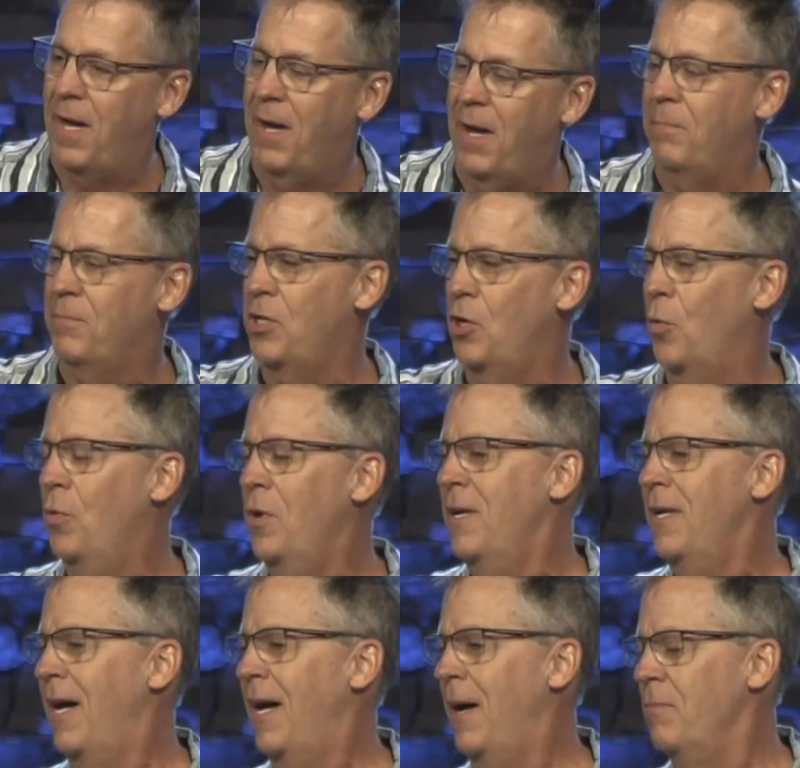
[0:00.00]
um, you know,
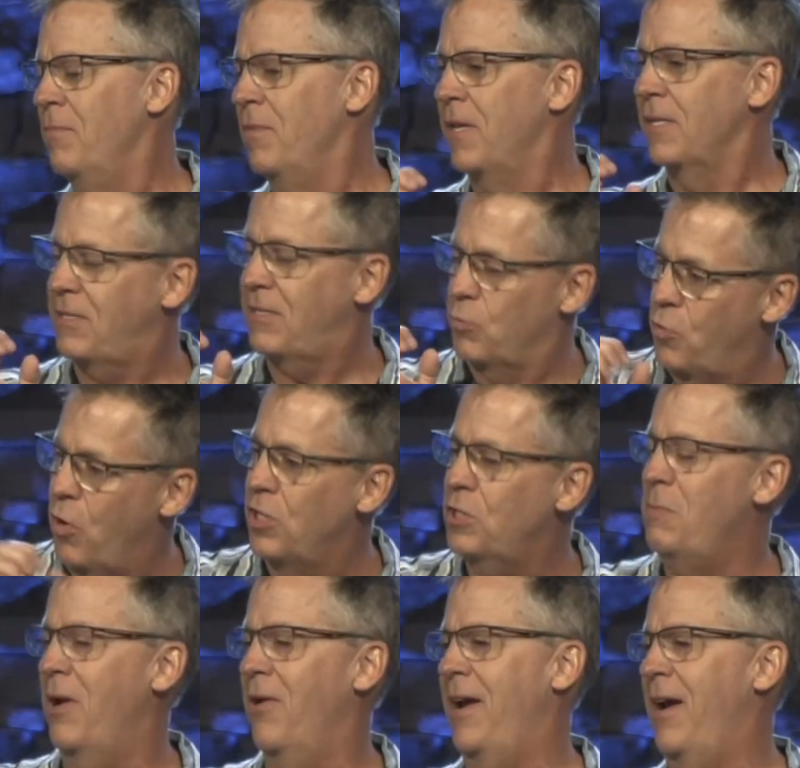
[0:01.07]
um, this
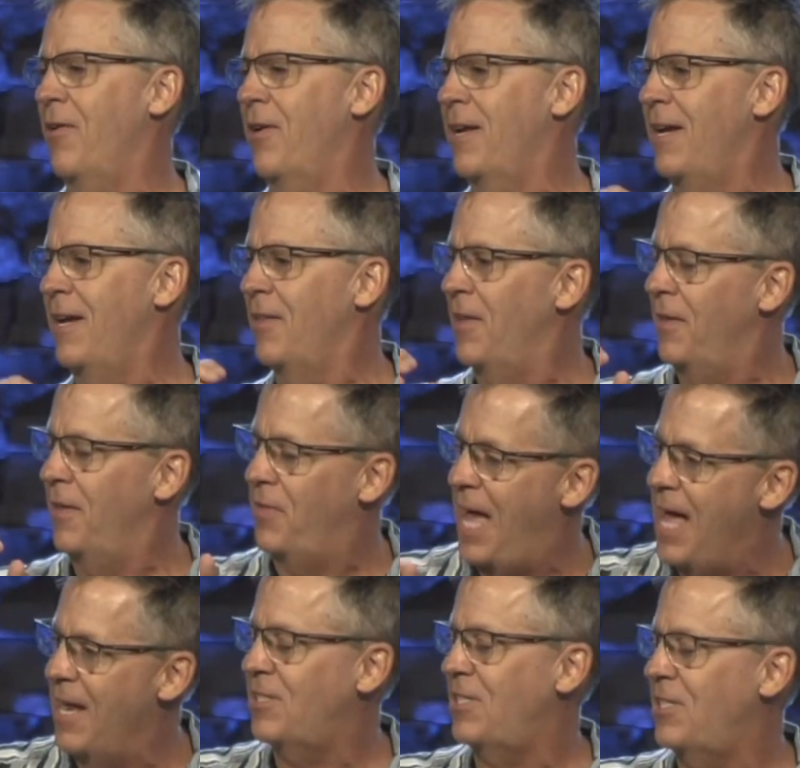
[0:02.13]
Rosemary area, the, the
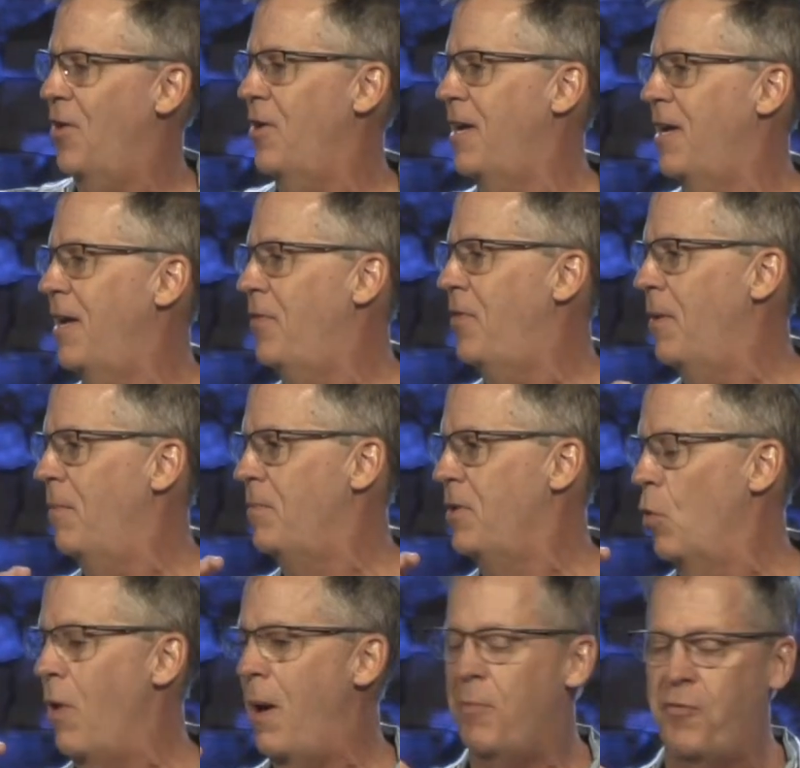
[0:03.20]
Alys area, the, you
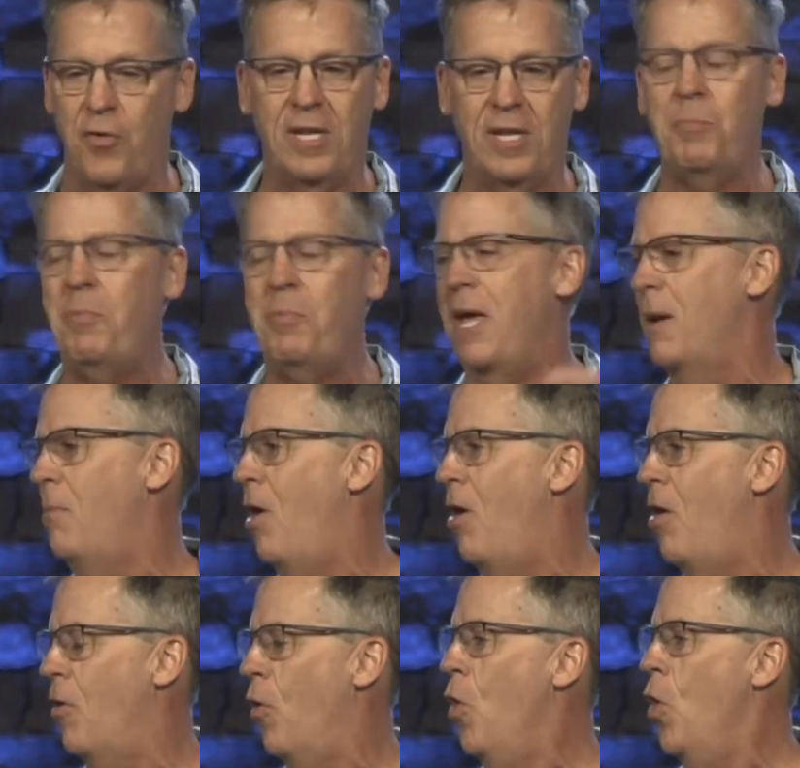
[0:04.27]
know, right before you get to
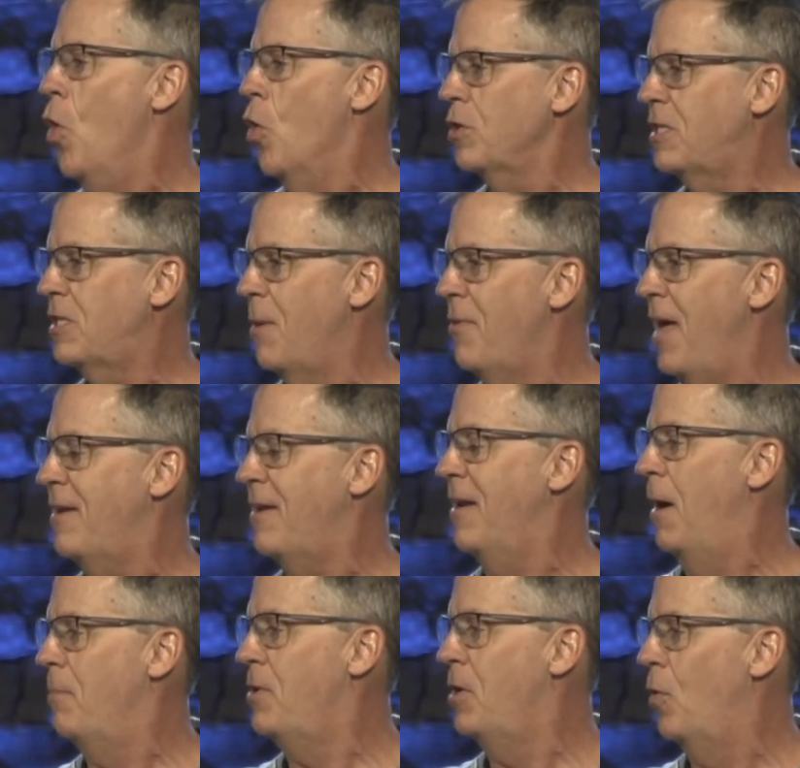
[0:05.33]
Panama or, or some of that,
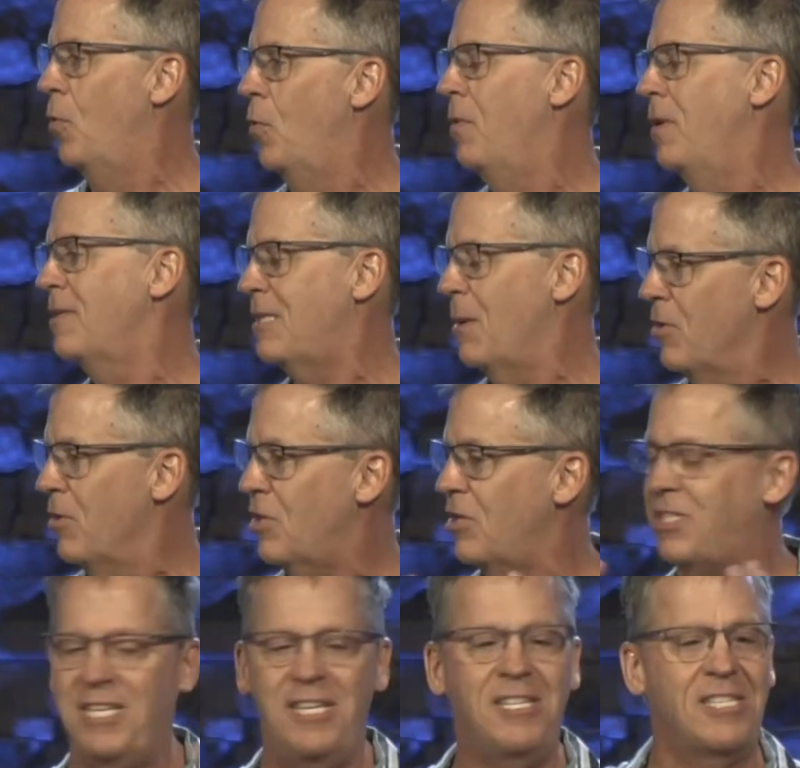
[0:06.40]
um, you know, some of those are
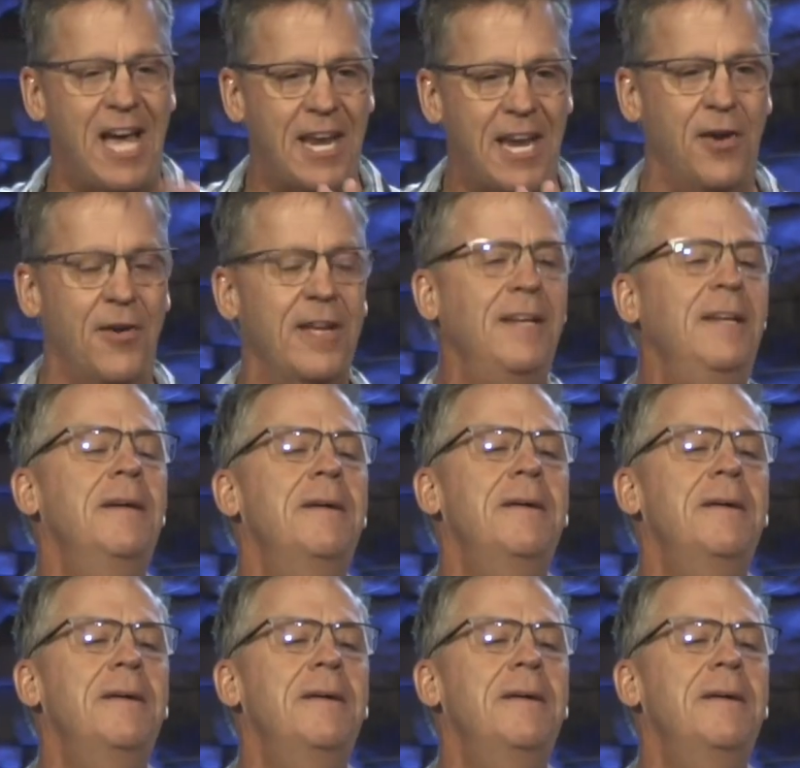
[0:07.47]
seaside area,